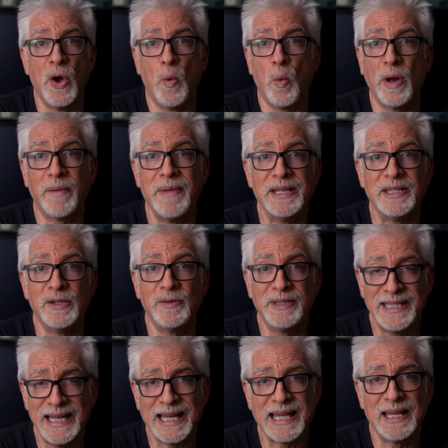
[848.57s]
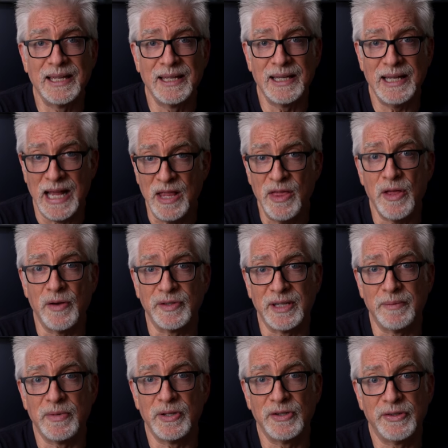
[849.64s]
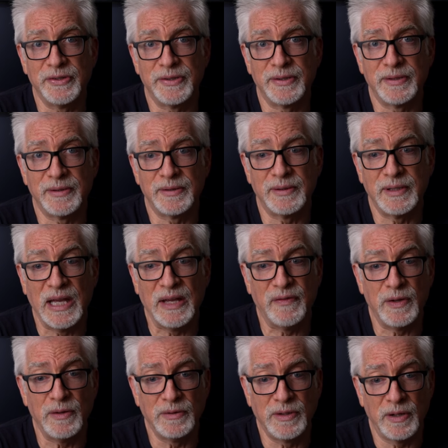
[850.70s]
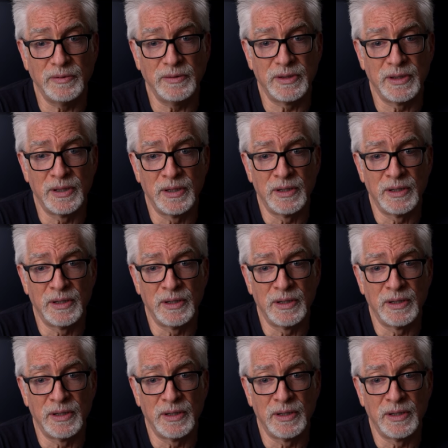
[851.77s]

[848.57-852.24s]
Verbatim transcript: what makes you tick in those images. If you don't,